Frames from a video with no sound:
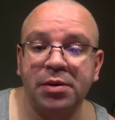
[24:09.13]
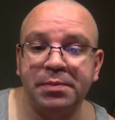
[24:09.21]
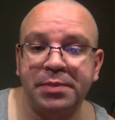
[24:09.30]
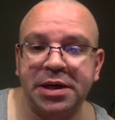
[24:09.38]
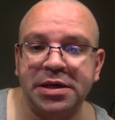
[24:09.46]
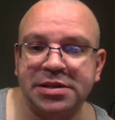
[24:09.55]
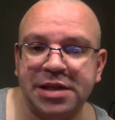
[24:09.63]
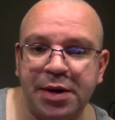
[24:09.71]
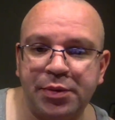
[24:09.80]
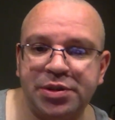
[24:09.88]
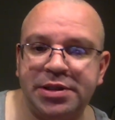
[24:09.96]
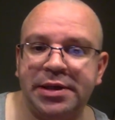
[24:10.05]
Because that
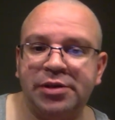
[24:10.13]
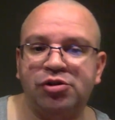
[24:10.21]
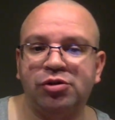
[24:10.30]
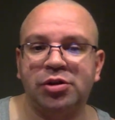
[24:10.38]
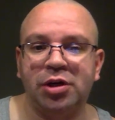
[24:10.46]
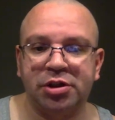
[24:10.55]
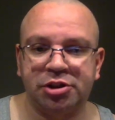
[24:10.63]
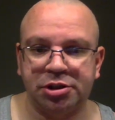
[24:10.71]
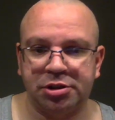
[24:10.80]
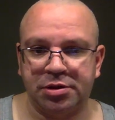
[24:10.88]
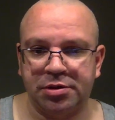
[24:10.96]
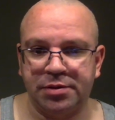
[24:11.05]
was the introduction.